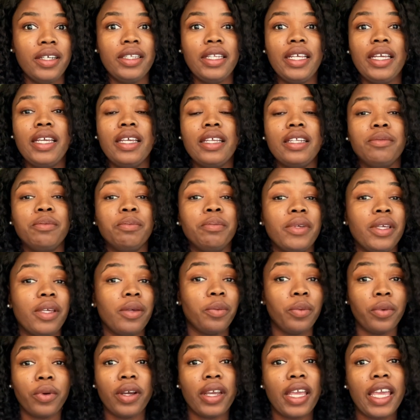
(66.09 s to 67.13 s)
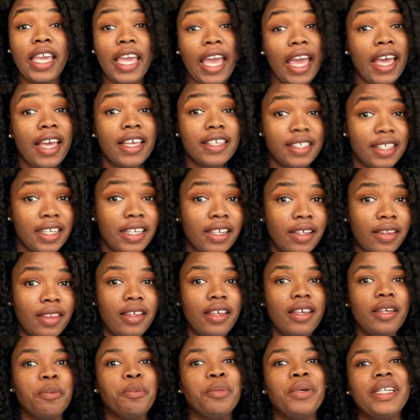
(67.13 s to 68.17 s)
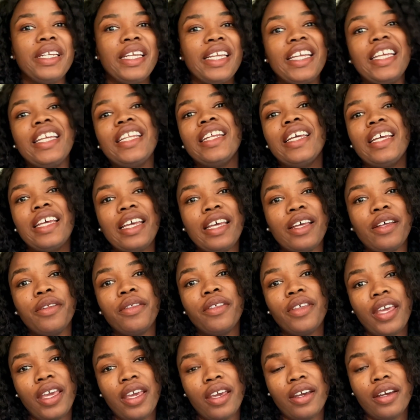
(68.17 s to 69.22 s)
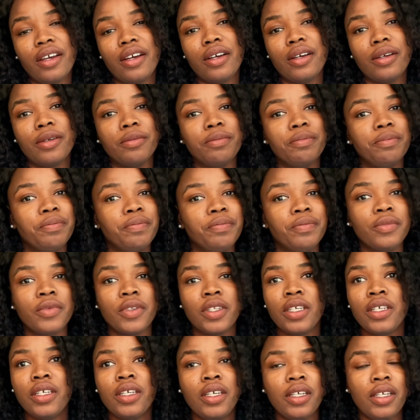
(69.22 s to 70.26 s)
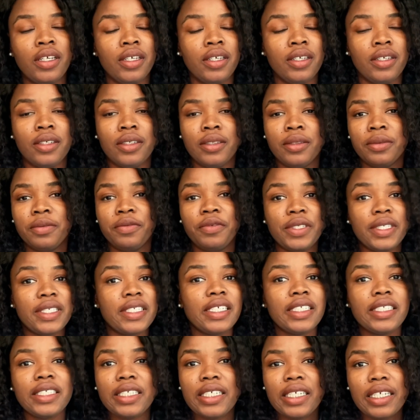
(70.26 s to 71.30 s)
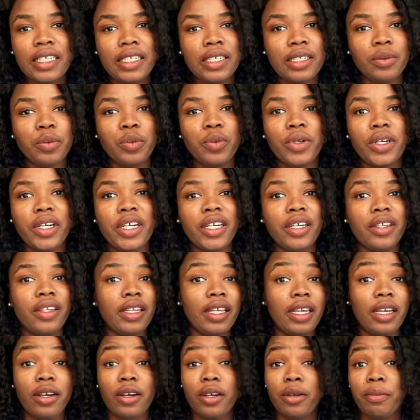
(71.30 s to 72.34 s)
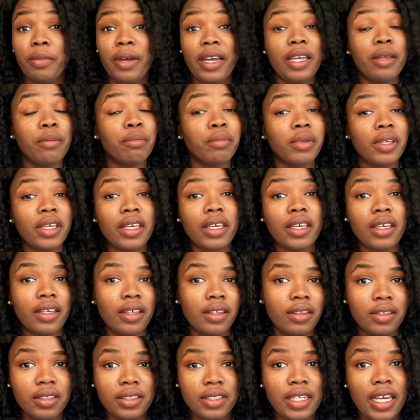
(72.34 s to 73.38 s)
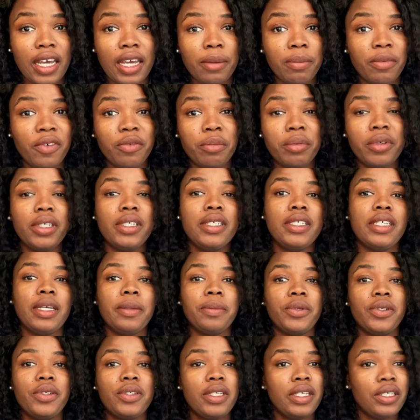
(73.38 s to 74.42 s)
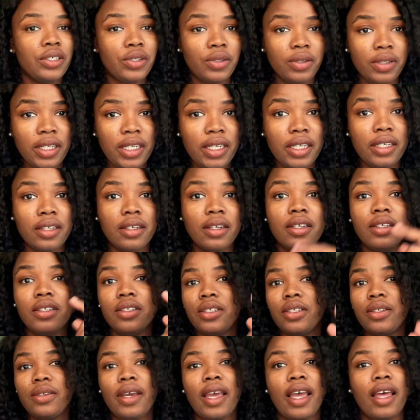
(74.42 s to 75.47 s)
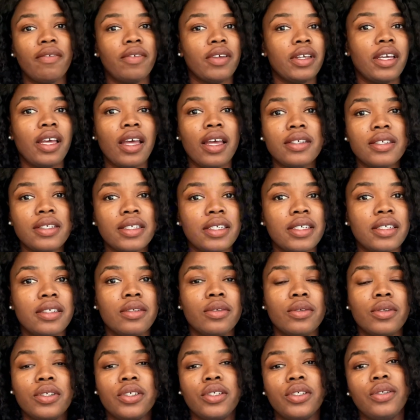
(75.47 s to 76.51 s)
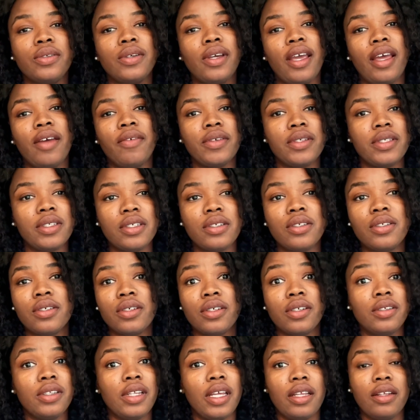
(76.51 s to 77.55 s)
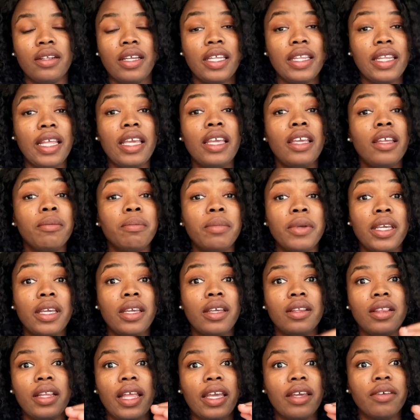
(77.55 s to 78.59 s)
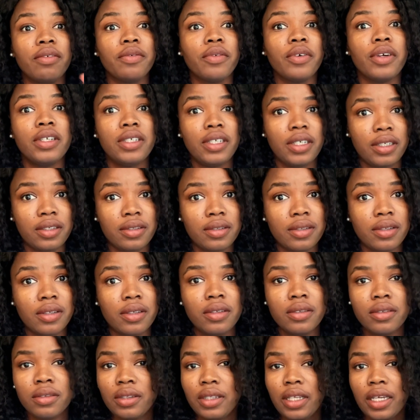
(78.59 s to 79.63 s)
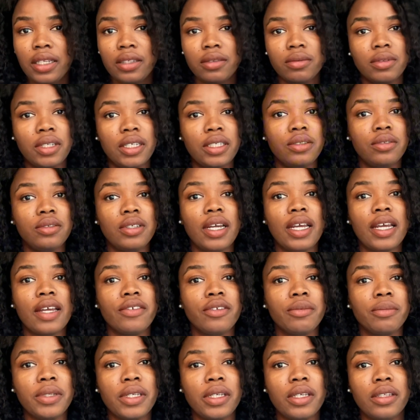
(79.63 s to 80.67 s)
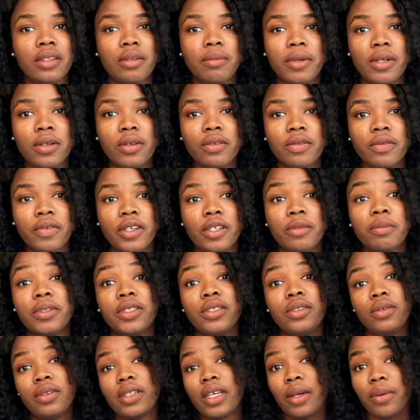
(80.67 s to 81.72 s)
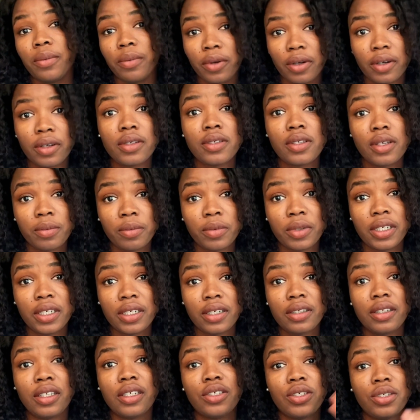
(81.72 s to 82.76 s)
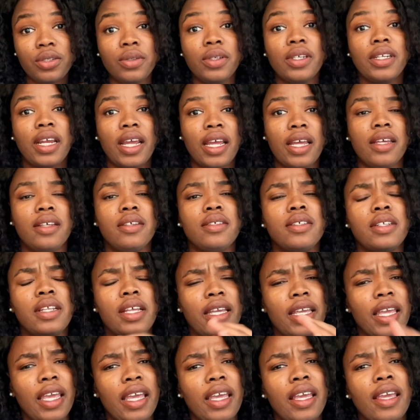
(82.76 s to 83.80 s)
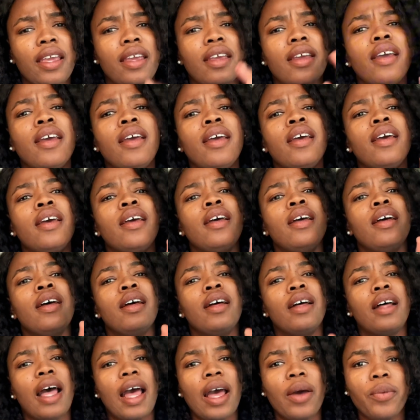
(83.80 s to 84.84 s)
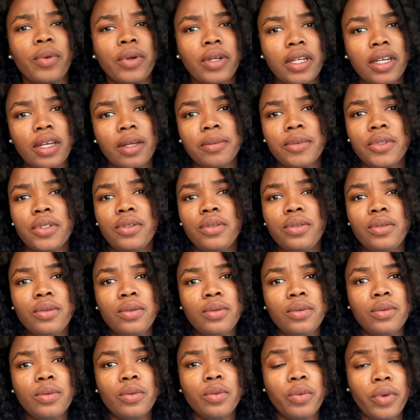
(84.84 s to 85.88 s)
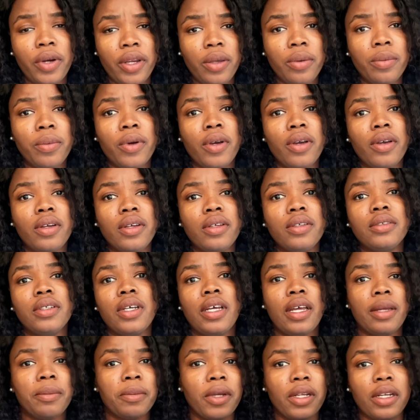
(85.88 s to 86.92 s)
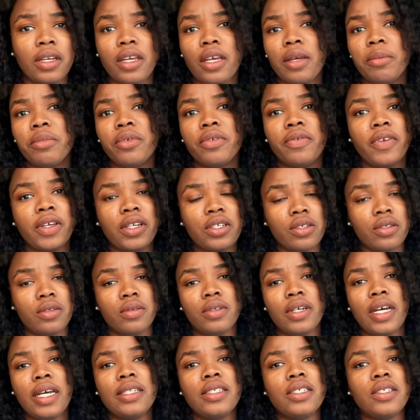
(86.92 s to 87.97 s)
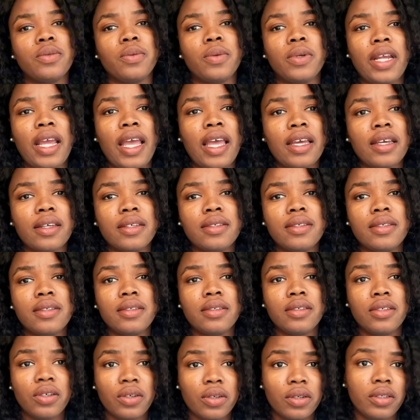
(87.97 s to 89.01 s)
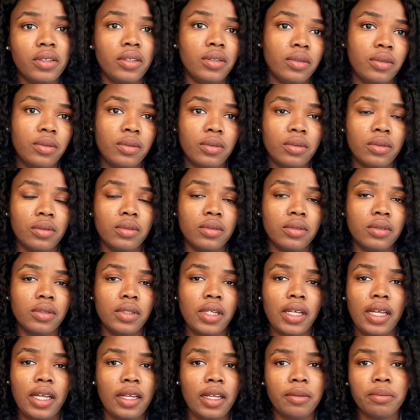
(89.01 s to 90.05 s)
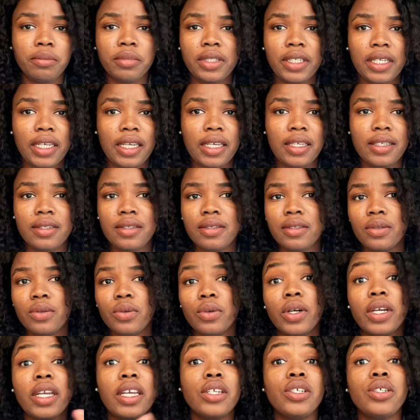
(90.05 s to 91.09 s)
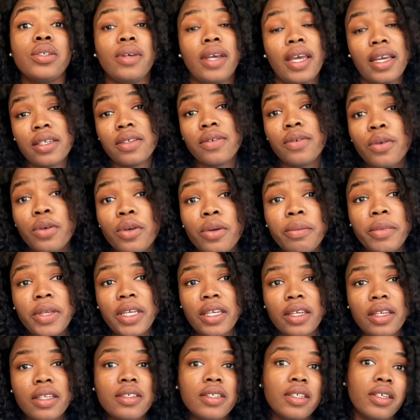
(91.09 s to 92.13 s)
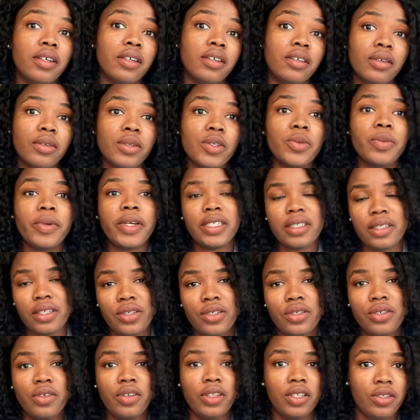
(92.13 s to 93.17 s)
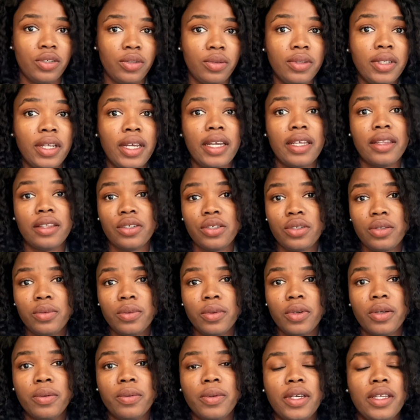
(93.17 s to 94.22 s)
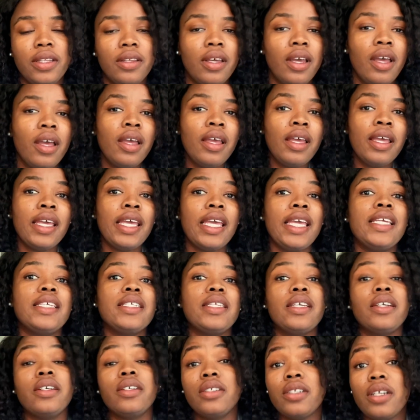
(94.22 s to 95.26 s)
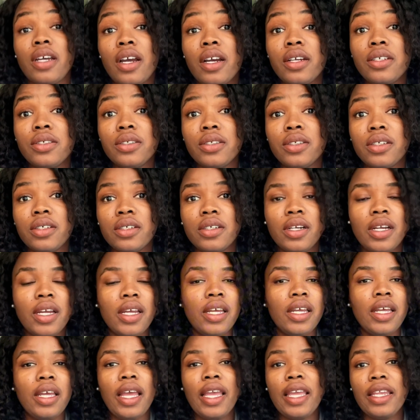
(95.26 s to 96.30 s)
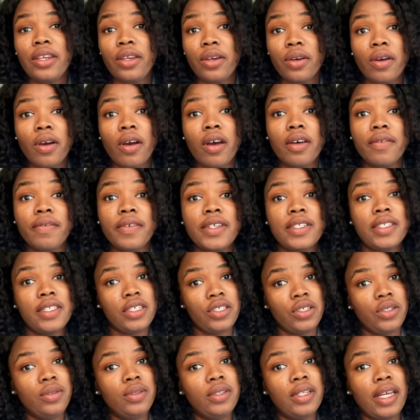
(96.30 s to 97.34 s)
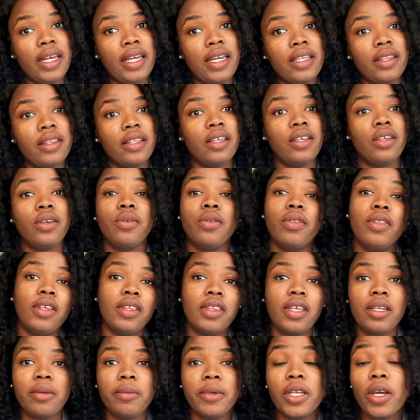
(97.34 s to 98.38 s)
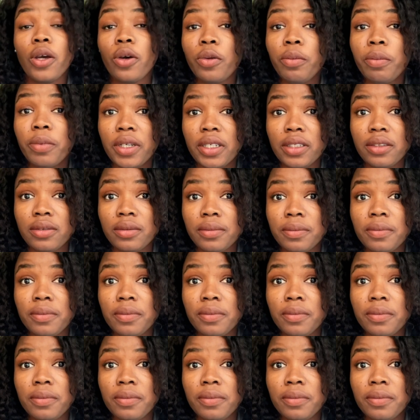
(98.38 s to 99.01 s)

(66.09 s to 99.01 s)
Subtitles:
They can be working as anything, but in a healthcare facility where there might be the type of preceptors that you need. Do you have a cousin or do you have a sister and they can be like front desk. They do not have to be in the medical field, but do they work somewhere that you could ask hey, I want to come to where you work. I'm going to come professional. I just want to ask your local place. Or could you ask for me? Is there a nurse practitioner that you like, that you work with? Is there a doctor in your office that you like, that you think they'd be open?